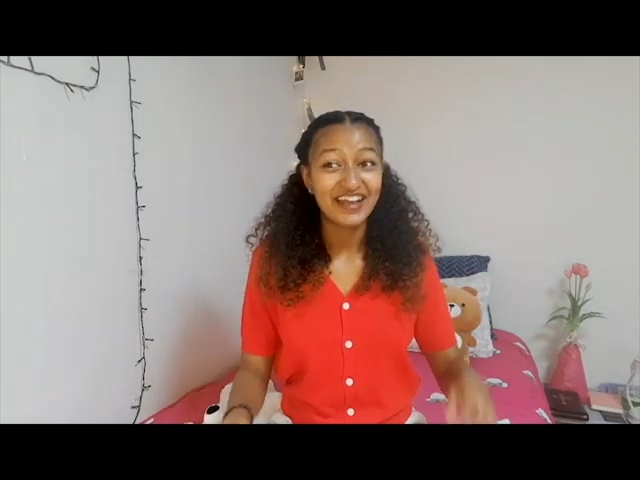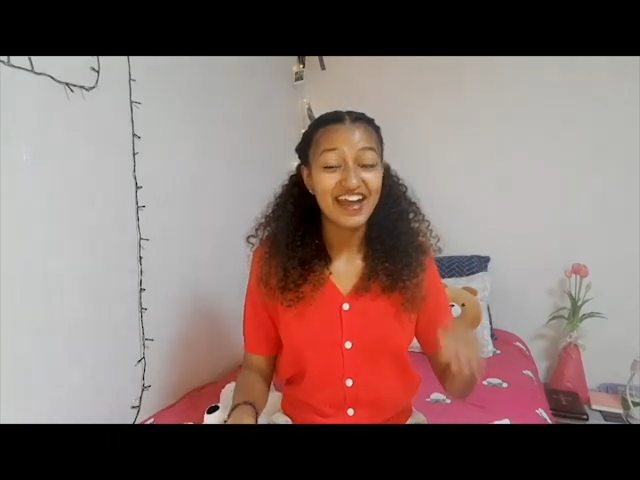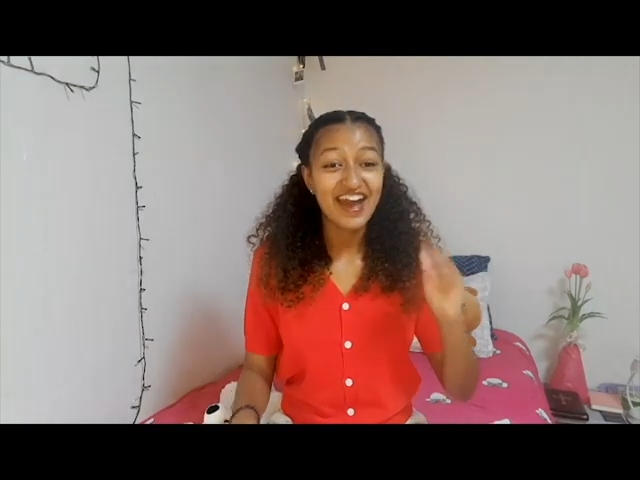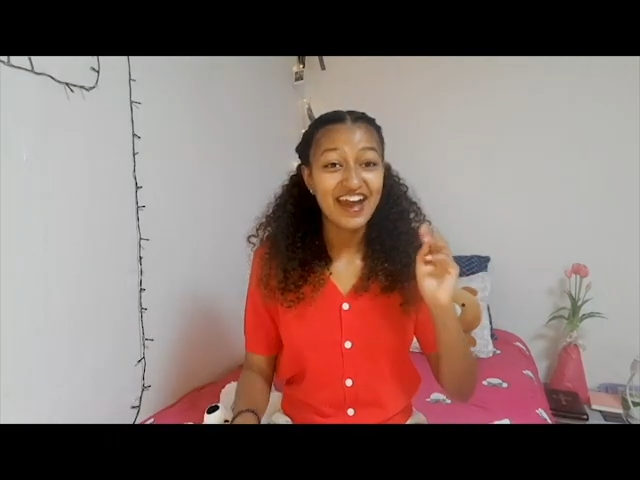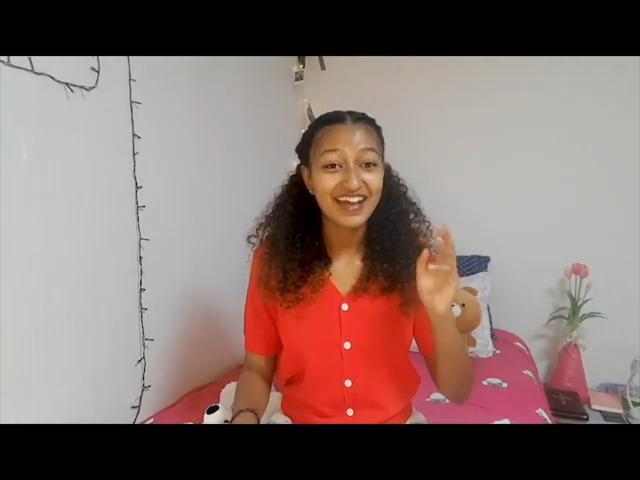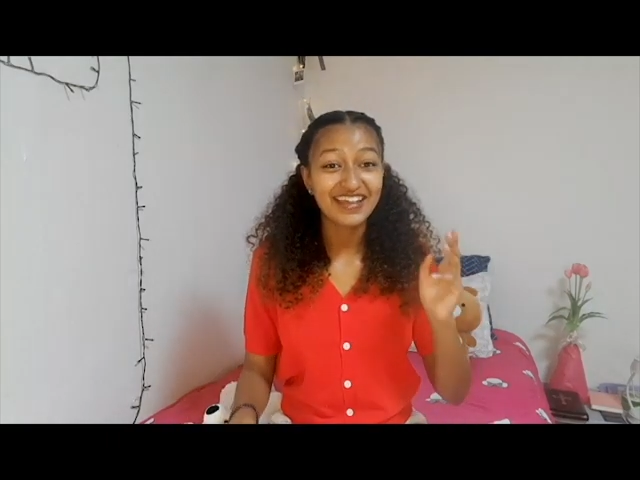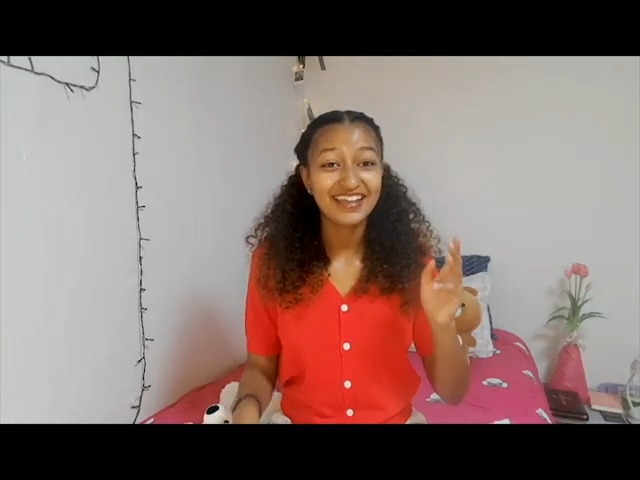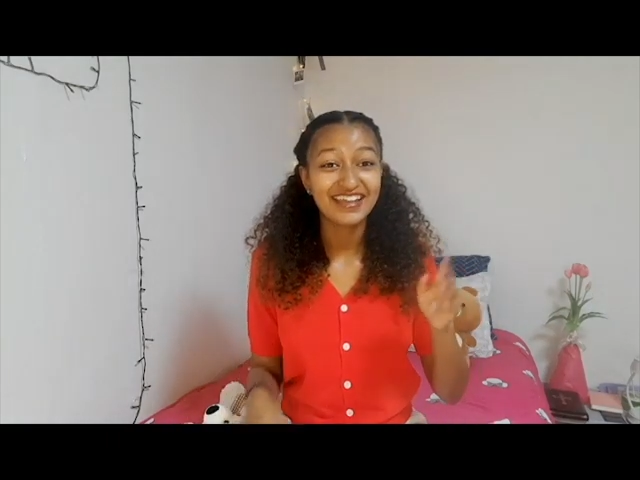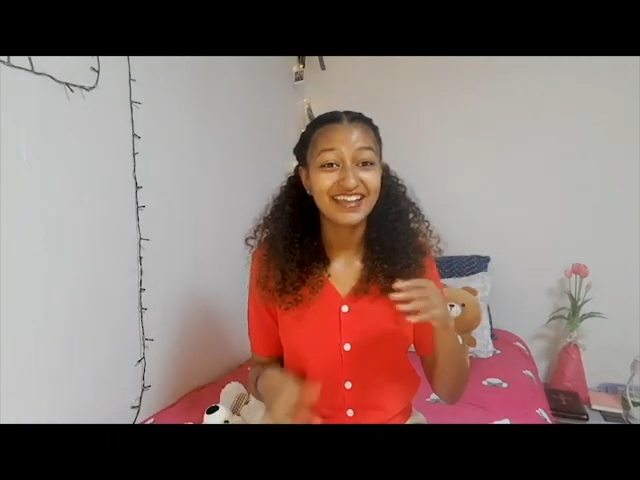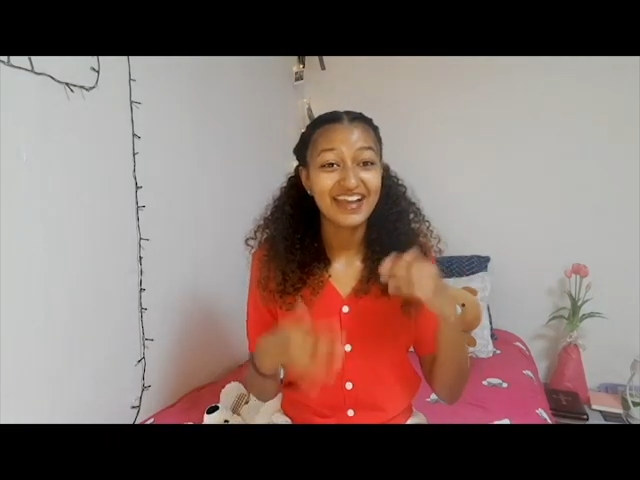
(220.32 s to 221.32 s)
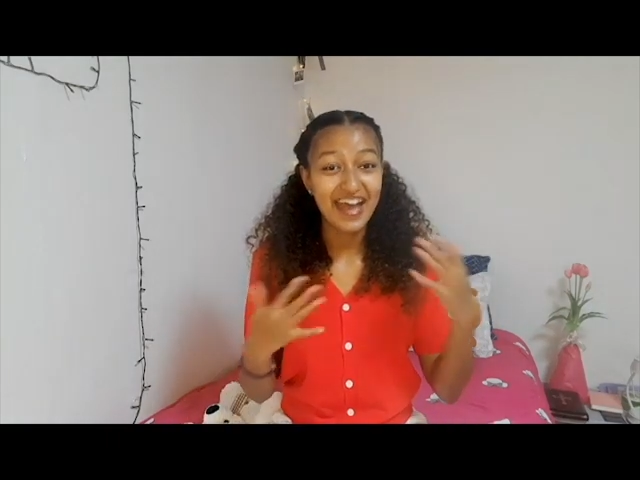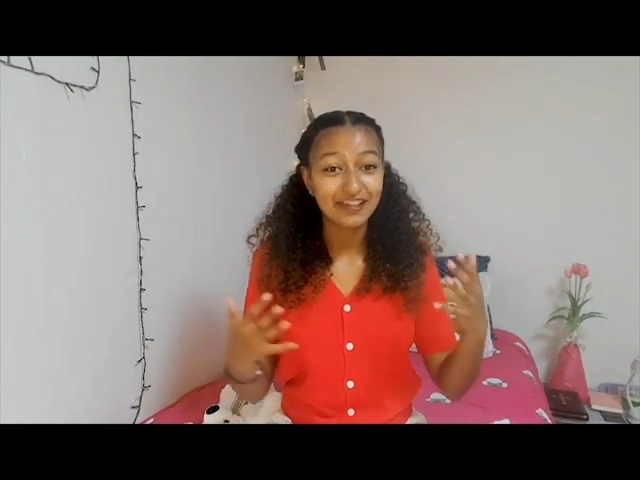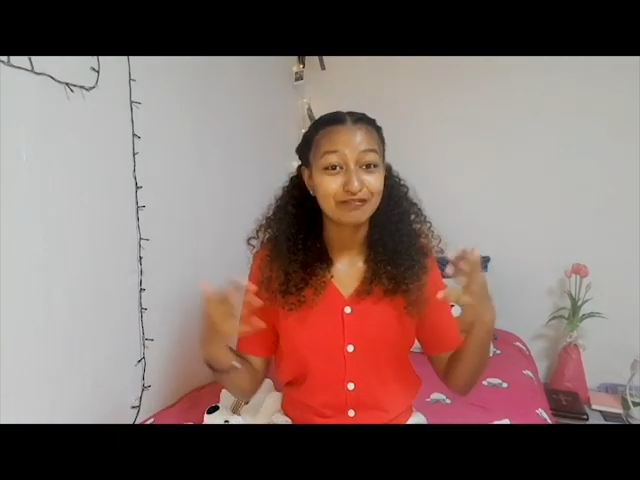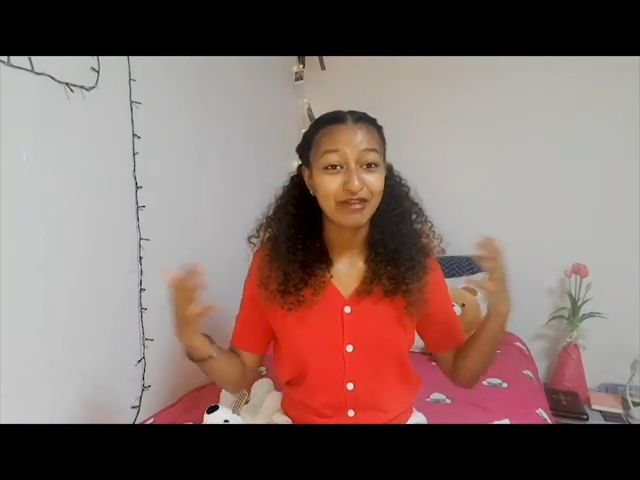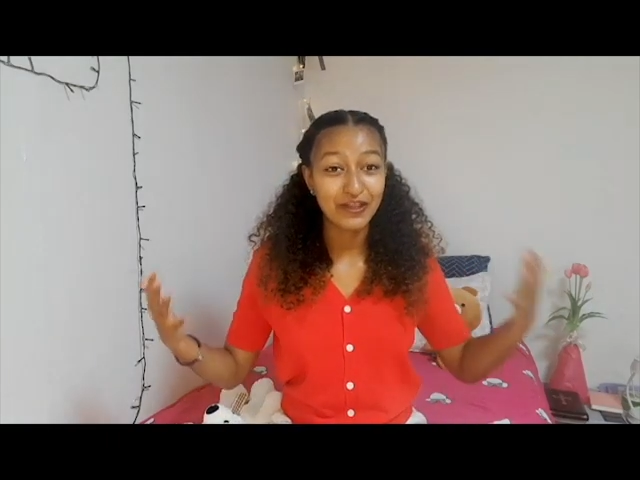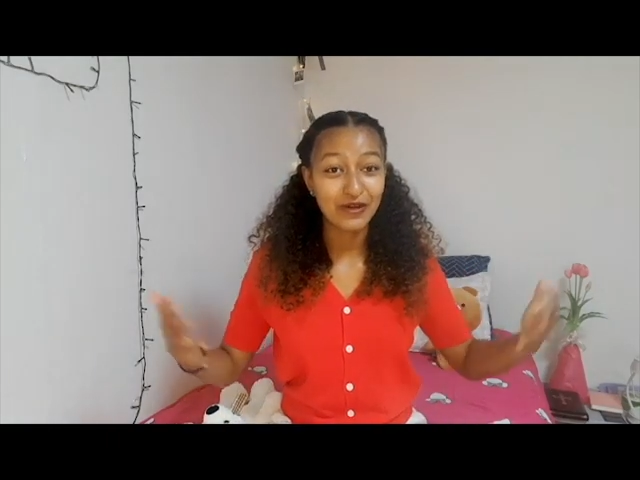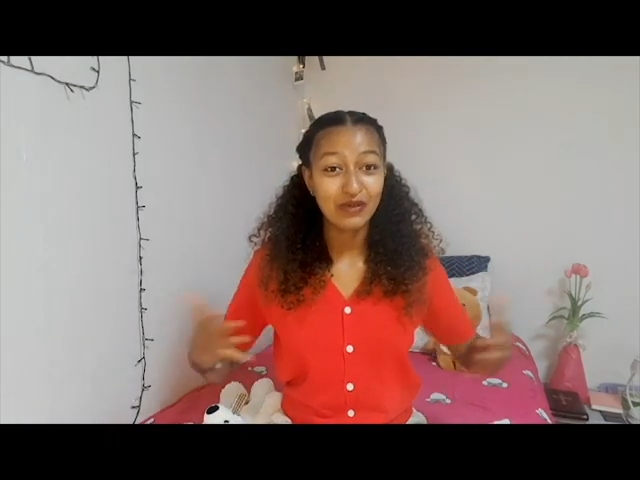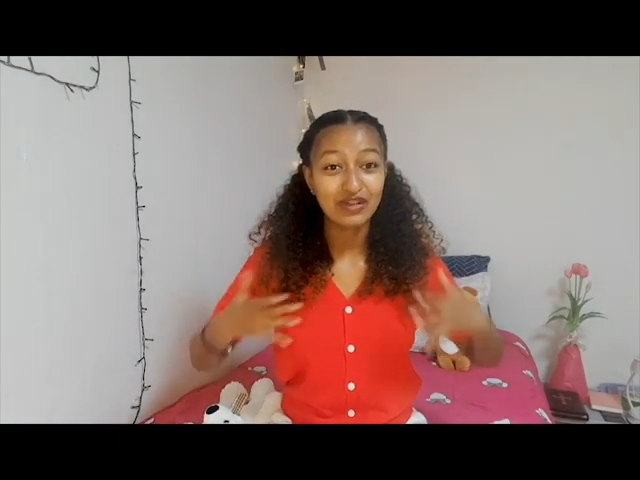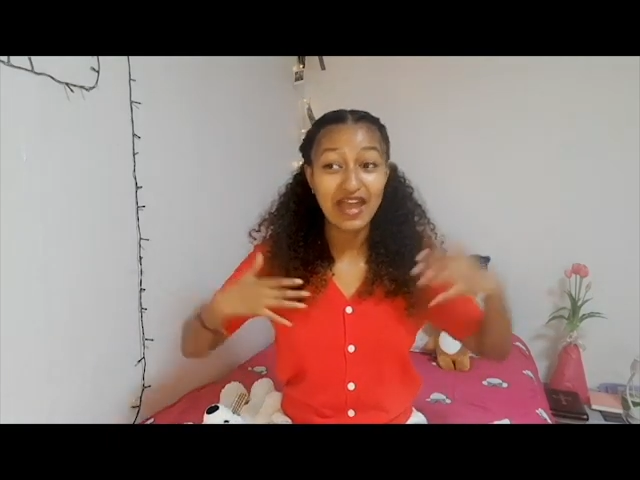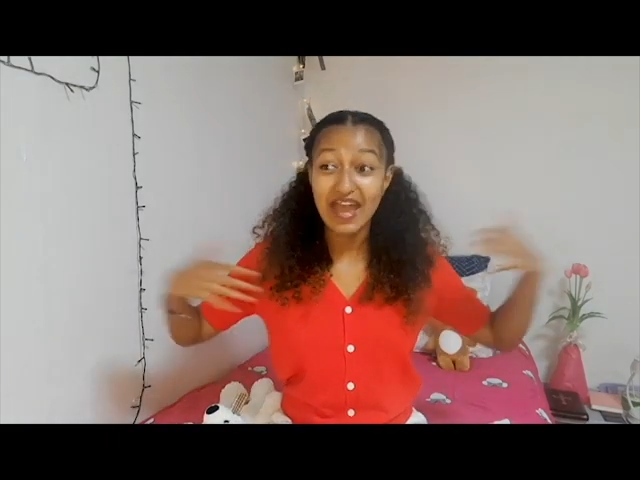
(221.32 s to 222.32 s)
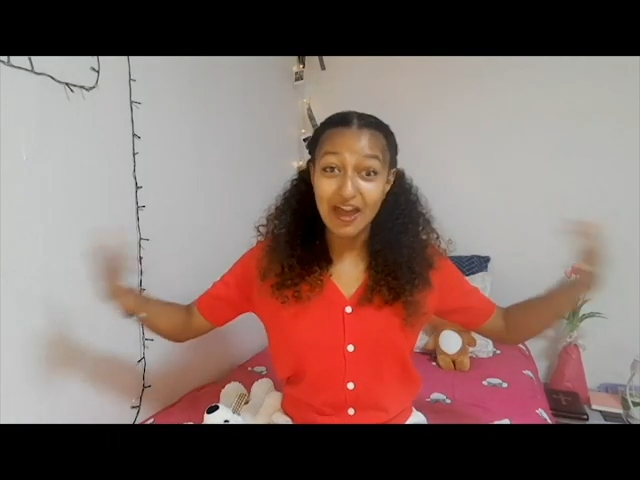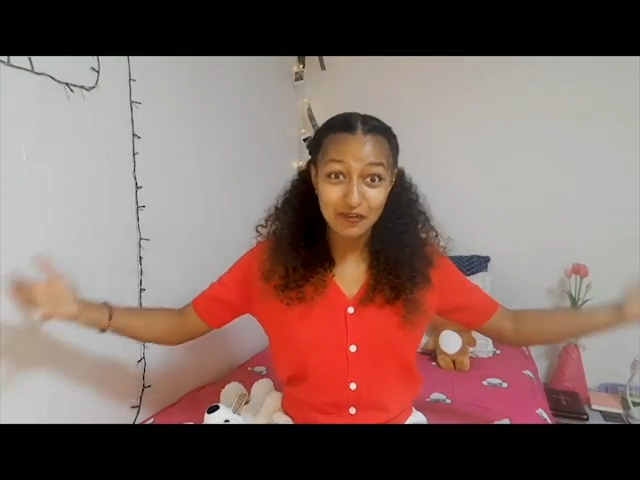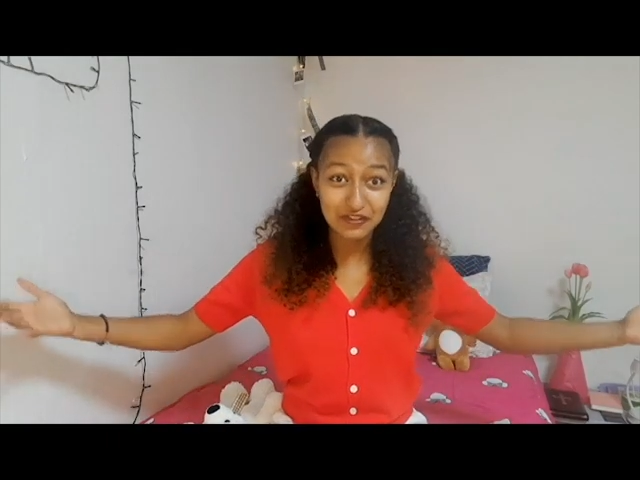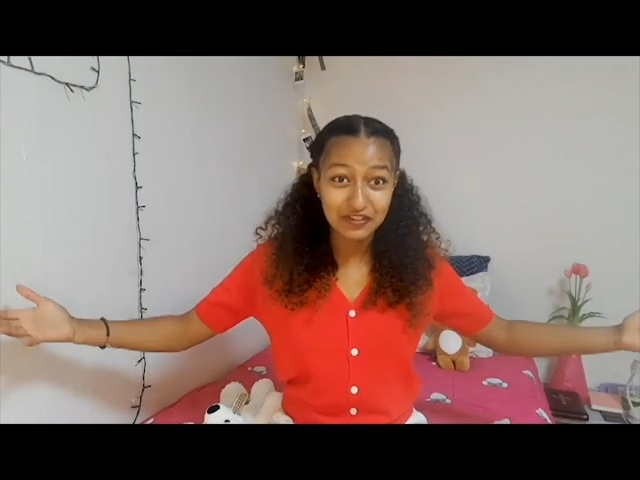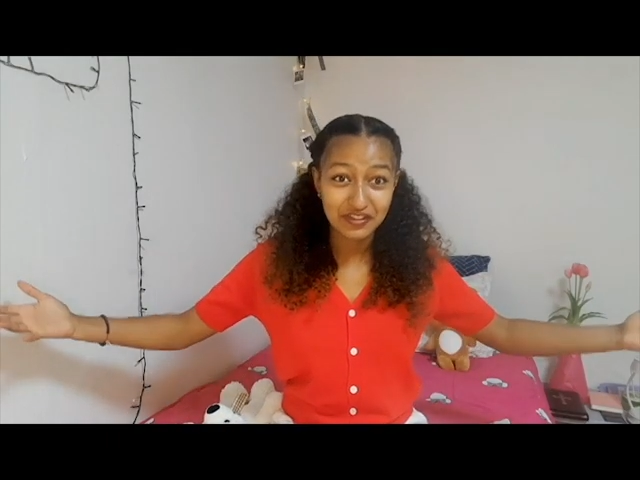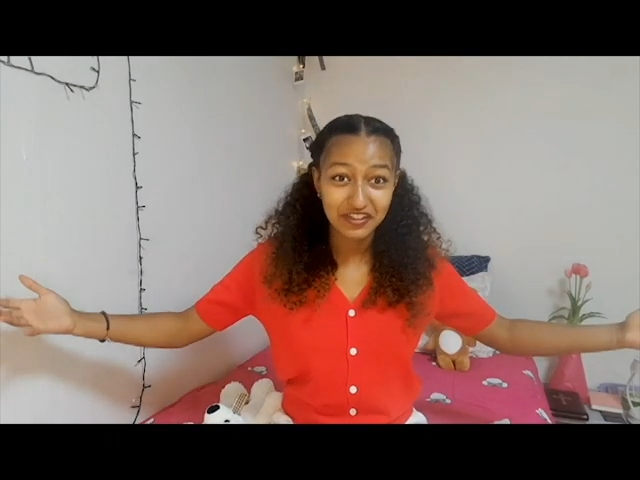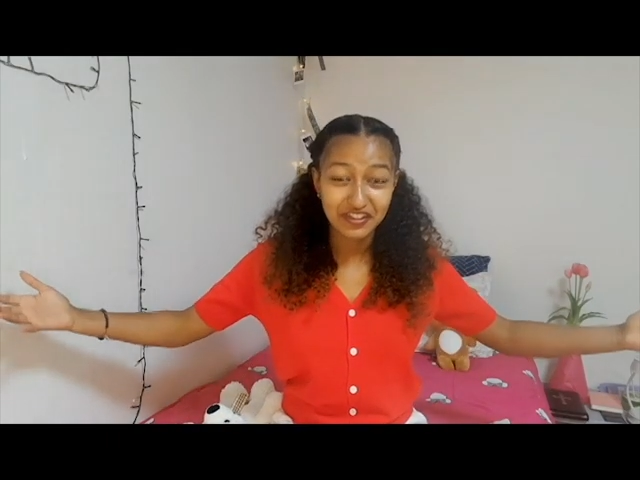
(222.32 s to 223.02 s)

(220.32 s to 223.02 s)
I have my own house.